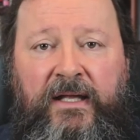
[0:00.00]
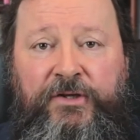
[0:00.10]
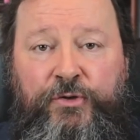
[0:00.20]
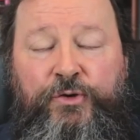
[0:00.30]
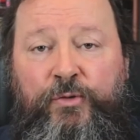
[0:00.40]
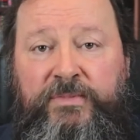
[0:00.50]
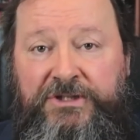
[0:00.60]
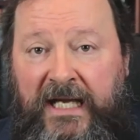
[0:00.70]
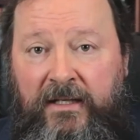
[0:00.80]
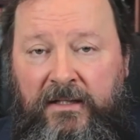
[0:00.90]
YouTube
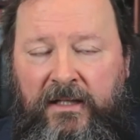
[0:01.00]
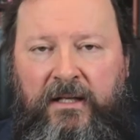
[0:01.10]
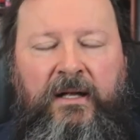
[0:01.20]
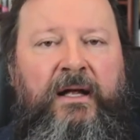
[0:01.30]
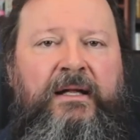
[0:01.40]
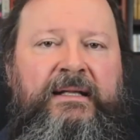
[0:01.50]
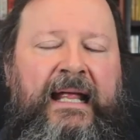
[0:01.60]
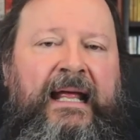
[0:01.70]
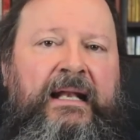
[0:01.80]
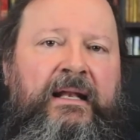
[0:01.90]
channel,
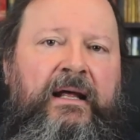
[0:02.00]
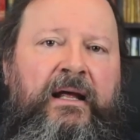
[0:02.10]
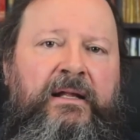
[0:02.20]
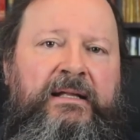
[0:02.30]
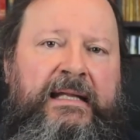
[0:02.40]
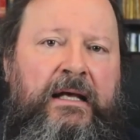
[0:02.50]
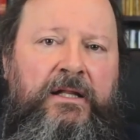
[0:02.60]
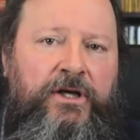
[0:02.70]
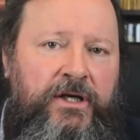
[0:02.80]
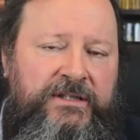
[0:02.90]
then the
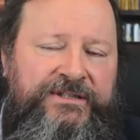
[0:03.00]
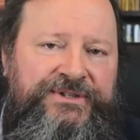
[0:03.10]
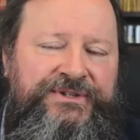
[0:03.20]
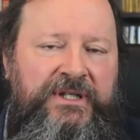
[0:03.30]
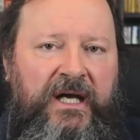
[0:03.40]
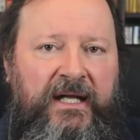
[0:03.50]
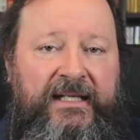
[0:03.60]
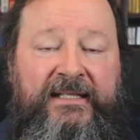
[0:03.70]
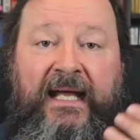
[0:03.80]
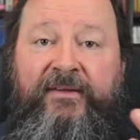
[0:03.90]
alerts
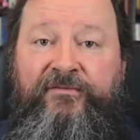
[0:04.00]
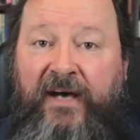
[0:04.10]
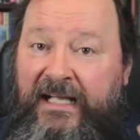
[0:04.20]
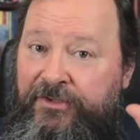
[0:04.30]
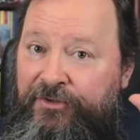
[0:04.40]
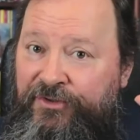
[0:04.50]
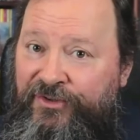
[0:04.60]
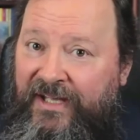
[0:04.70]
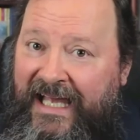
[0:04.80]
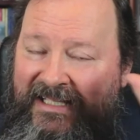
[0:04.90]
that I invite you
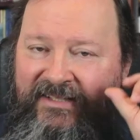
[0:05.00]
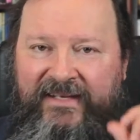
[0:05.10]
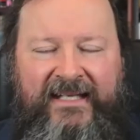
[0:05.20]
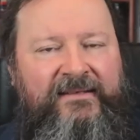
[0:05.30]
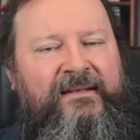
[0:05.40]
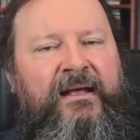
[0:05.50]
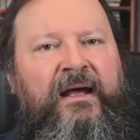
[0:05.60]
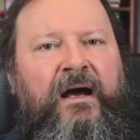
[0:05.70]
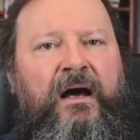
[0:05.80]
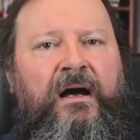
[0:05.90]
to activate
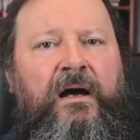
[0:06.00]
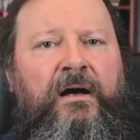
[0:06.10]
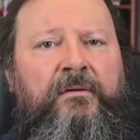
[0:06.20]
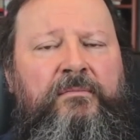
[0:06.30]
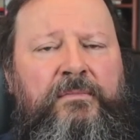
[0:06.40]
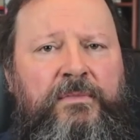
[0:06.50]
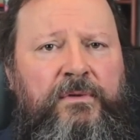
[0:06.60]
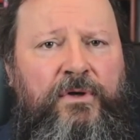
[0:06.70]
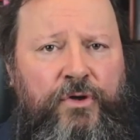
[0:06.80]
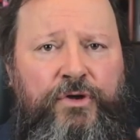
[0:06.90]

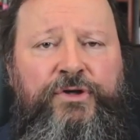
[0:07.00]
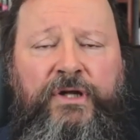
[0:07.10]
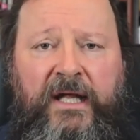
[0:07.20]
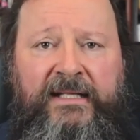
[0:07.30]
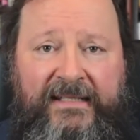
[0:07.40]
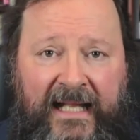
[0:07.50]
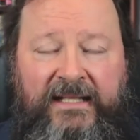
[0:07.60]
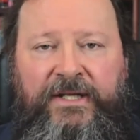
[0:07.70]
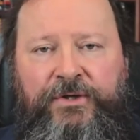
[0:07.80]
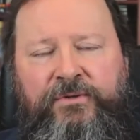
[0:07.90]
could
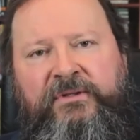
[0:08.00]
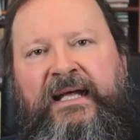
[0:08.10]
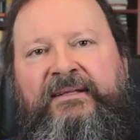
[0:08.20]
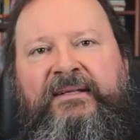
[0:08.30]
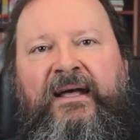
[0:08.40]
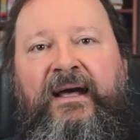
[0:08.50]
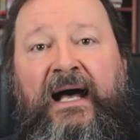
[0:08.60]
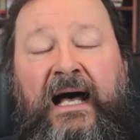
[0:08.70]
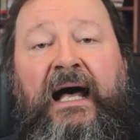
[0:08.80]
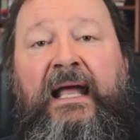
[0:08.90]
tell you that
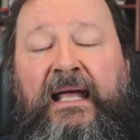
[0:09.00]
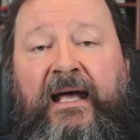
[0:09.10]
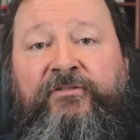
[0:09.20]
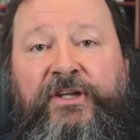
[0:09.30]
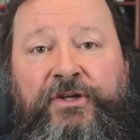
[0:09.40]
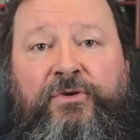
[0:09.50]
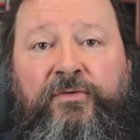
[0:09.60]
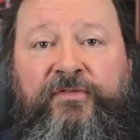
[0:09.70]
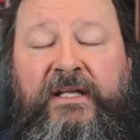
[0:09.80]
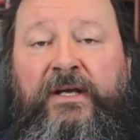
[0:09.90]
I have a
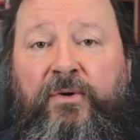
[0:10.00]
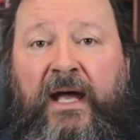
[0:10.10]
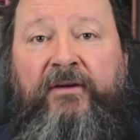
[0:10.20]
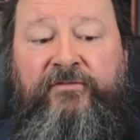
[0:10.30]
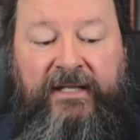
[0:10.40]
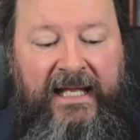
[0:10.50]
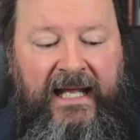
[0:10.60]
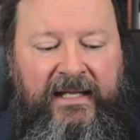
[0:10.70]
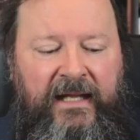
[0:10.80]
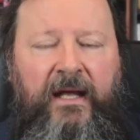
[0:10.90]
new video every
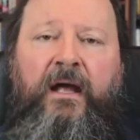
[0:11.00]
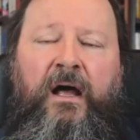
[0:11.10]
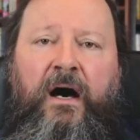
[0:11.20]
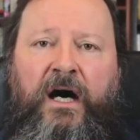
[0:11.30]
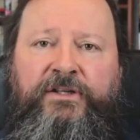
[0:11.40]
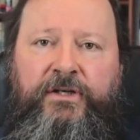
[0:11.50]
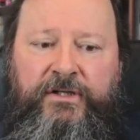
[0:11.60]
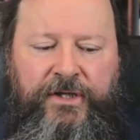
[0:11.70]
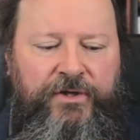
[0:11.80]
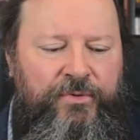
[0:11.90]
day under
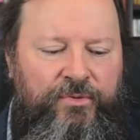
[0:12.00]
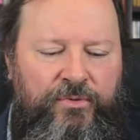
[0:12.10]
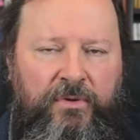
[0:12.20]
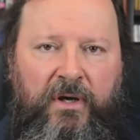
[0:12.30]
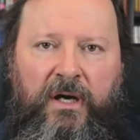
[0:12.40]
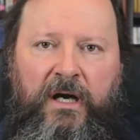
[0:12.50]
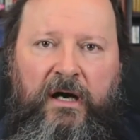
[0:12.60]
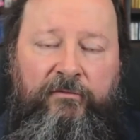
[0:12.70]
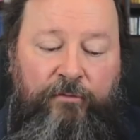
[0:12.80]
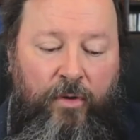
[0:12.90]
the new
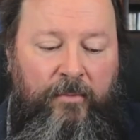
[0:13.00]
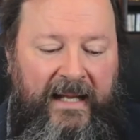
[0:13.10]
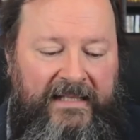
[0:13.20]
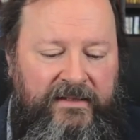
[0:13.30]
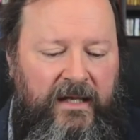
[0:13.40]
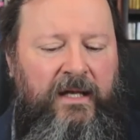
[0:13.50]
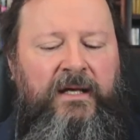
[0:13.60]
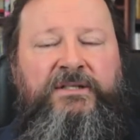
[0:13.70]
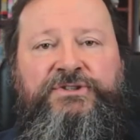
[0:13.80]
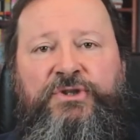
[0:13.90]
format,
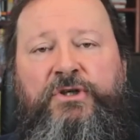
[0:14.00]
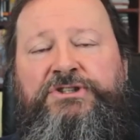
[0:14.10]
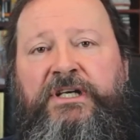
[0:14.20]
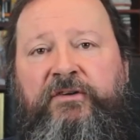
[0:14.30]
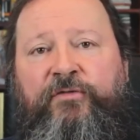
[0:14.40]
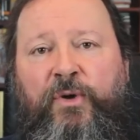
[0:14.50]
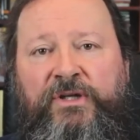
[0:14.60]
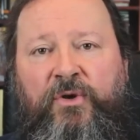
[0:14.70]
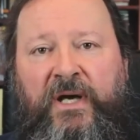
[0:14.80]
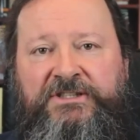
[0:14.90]
searching for
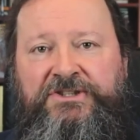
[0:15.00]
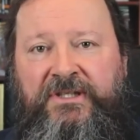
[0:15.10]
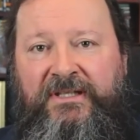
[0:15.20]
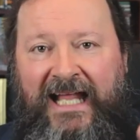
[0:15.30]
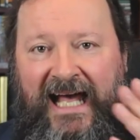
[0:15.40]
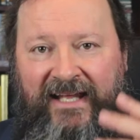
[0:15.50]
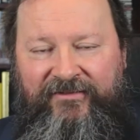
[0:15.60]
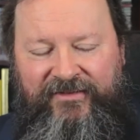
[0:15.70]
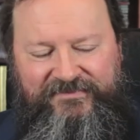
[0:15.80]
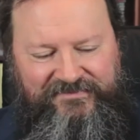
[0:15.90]
the question live.